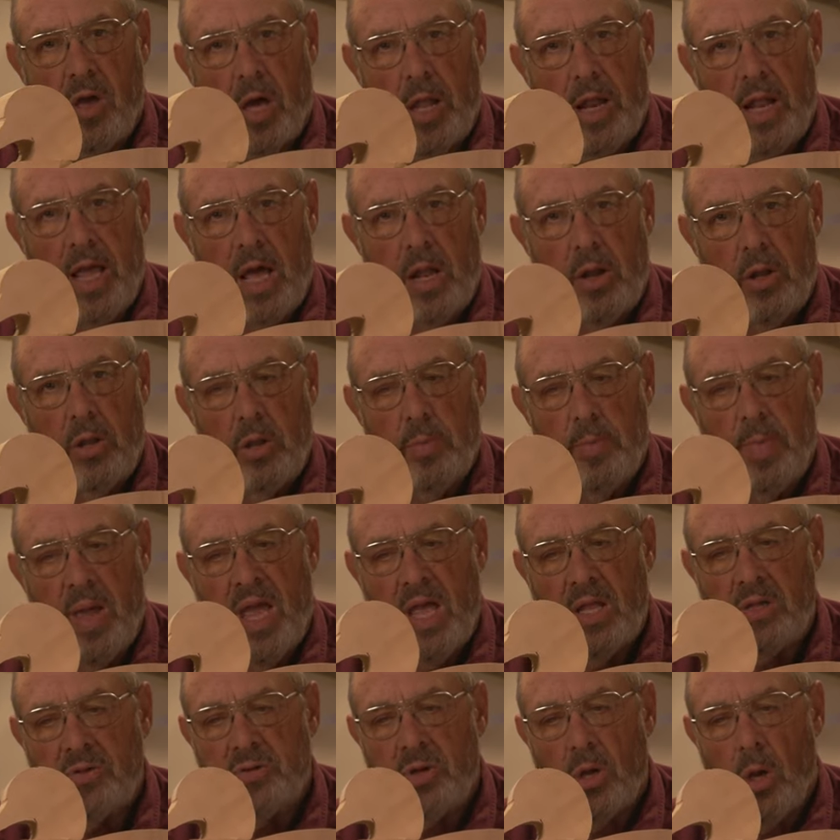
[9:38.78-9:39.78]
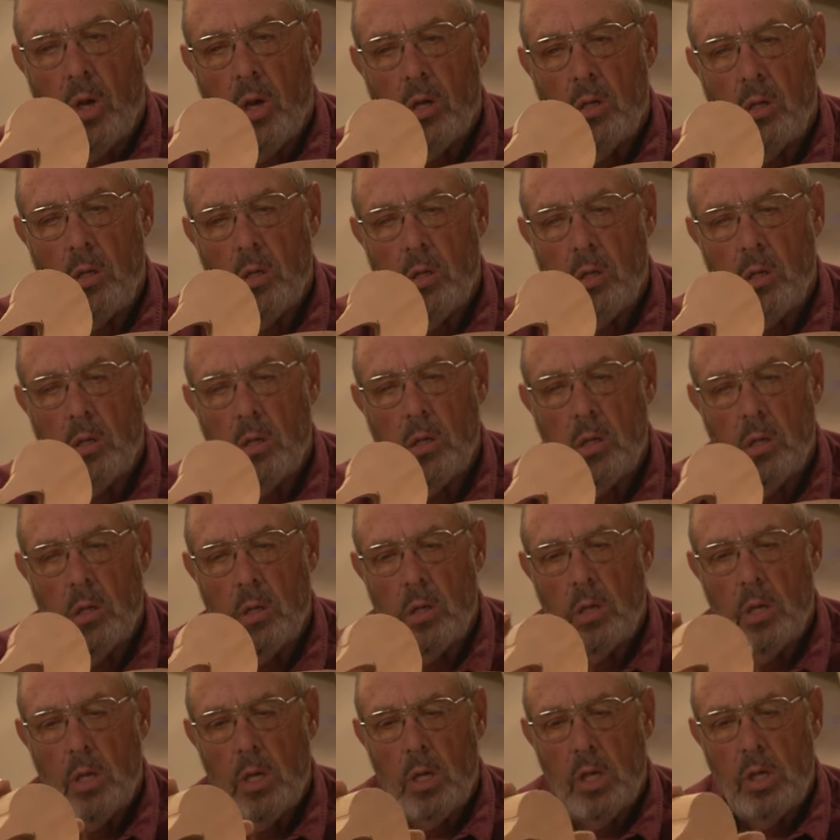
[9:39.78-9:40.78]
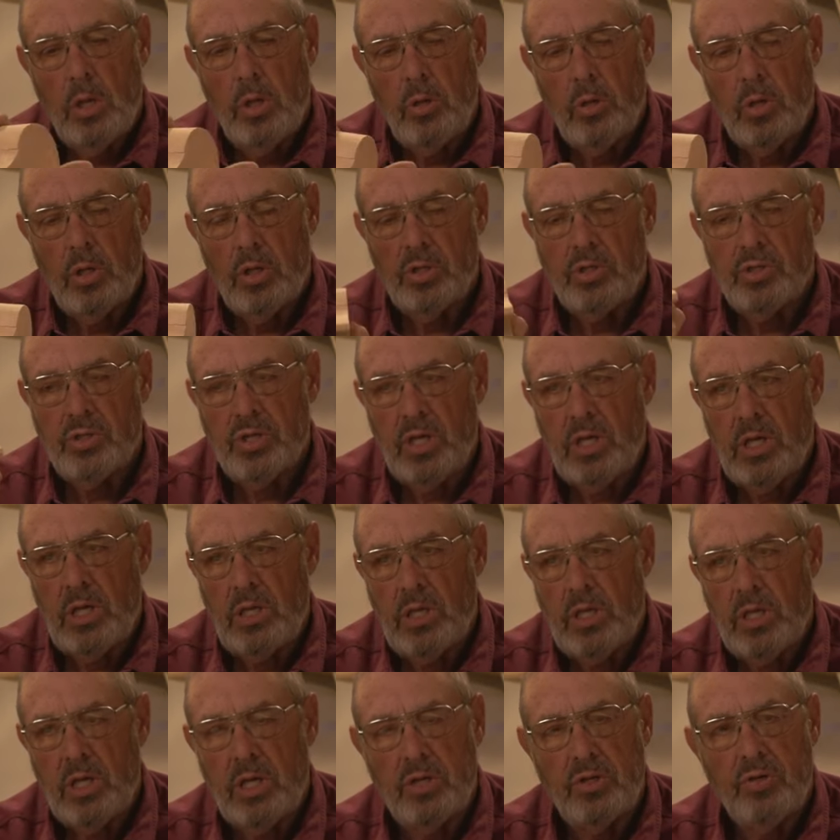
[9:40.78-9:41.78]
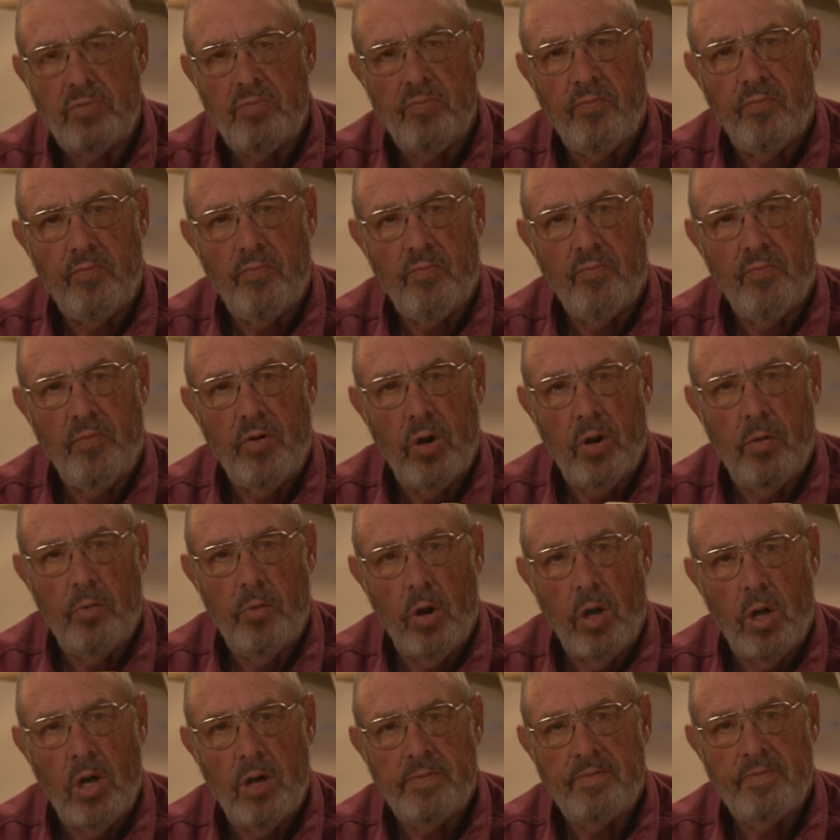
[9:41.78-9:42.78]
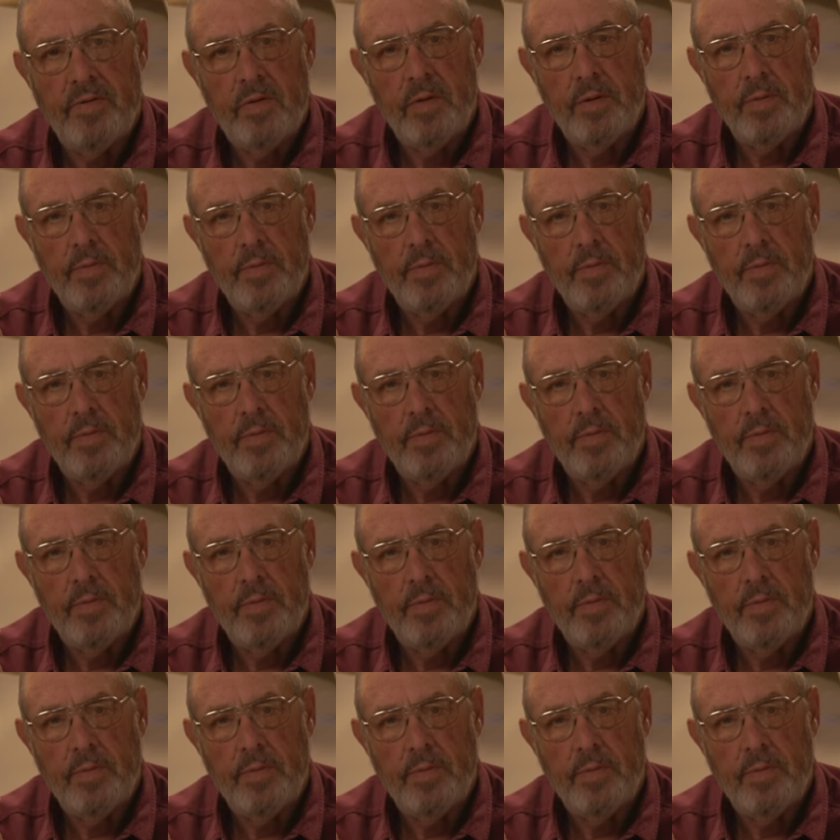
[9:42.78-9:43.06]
cut out of the bandsaw. You can see that it's very rough.